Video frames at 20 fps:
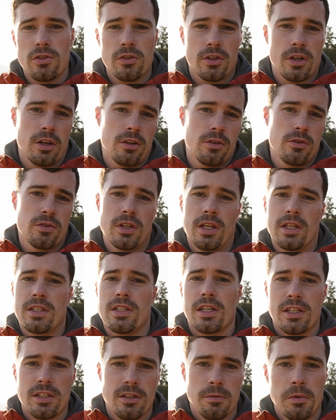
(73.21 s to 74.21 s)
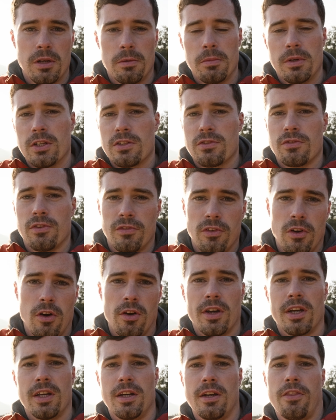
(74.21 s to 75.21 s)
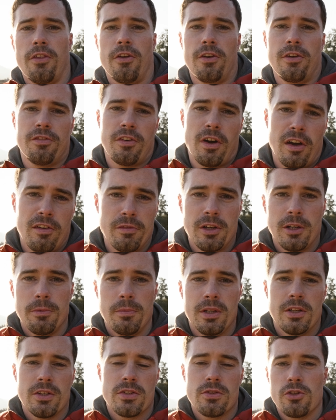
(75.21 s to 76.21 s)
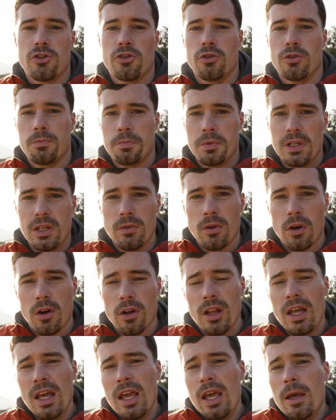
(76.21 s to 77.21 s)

You can use it at 60mm for vlogging and at 35mm to shoot B-roll.